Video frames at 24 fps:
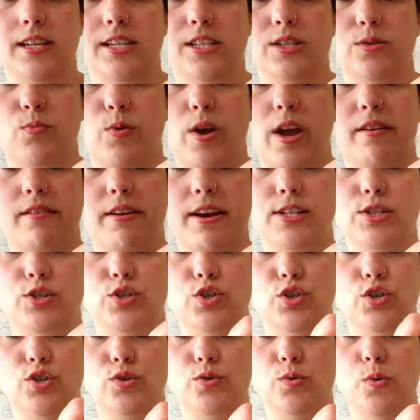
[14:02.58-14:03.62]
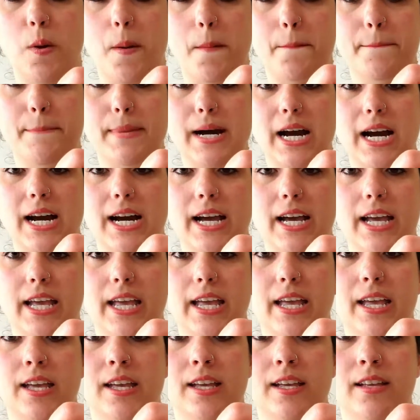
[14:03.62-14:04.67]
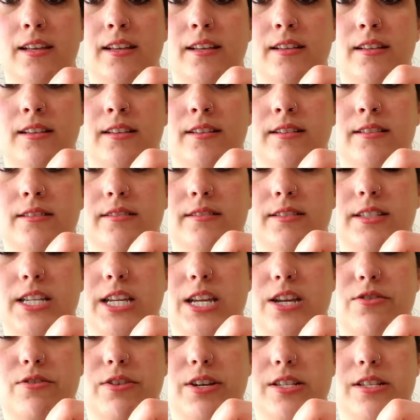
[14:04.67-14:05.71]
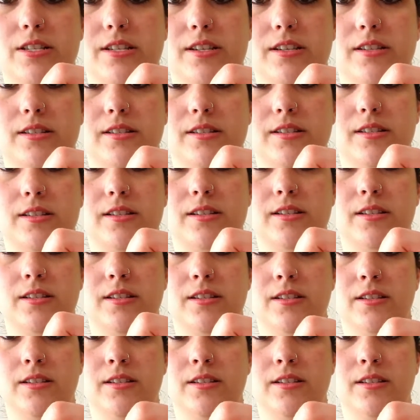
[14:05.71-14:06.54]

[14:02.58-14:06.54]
is where I do my decreases